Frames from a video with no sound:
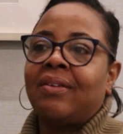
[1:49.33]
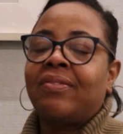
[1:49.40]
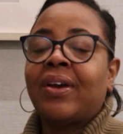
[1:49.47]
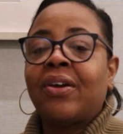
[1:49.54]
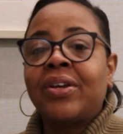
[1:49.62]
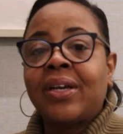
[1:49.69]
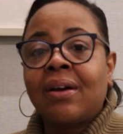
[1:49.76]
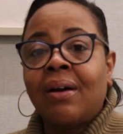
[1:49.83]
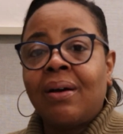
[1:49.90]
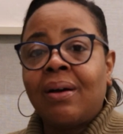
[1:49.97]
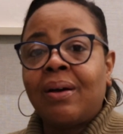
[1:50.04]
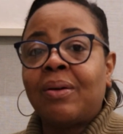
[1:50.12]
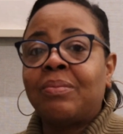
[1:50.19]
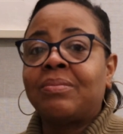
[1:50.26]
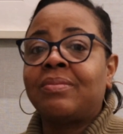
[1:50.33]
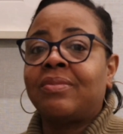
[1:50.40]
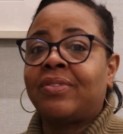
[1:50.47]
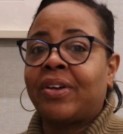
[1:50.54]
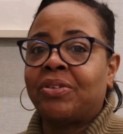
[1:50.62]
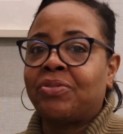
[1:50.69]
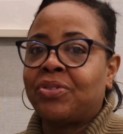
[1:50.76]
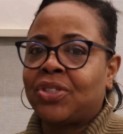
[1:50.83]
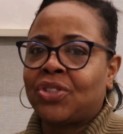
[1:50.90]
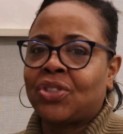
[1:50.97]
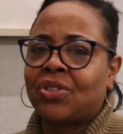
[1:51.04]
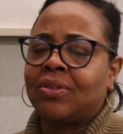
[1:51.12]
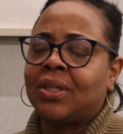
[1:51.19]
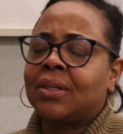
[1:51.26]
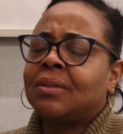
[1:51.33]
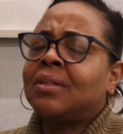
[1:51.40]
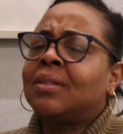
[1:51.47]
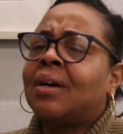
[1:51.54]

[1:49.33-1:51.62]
Very calm, very reassuring.